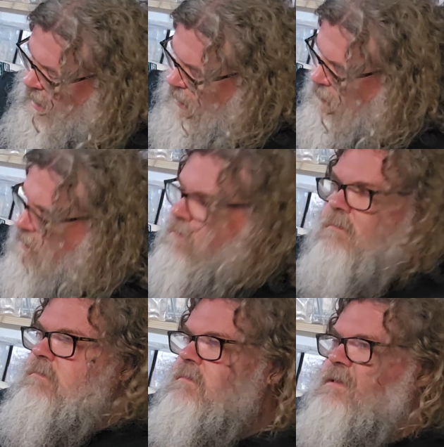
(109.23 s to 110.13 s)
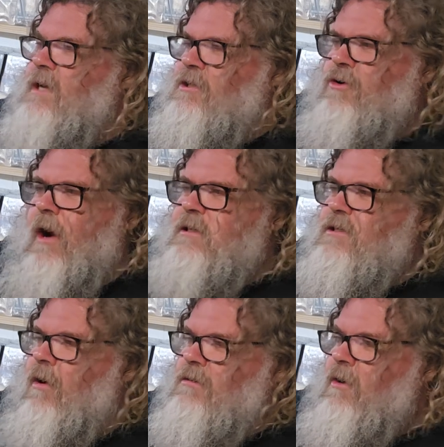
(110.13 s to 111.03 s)
get it. Such great
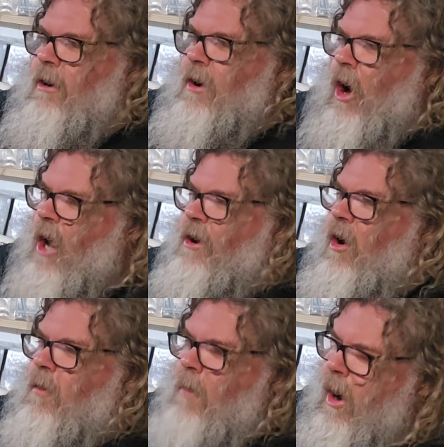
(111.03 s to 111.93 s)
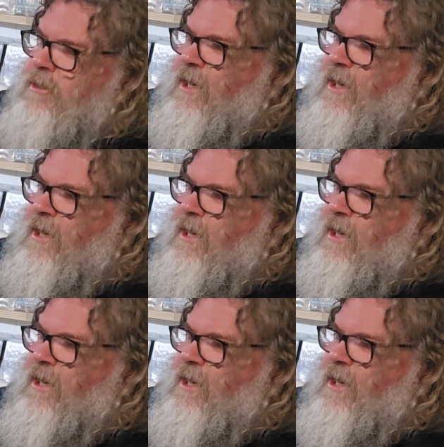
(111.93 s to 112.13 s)
songs on it. Hot Dog, My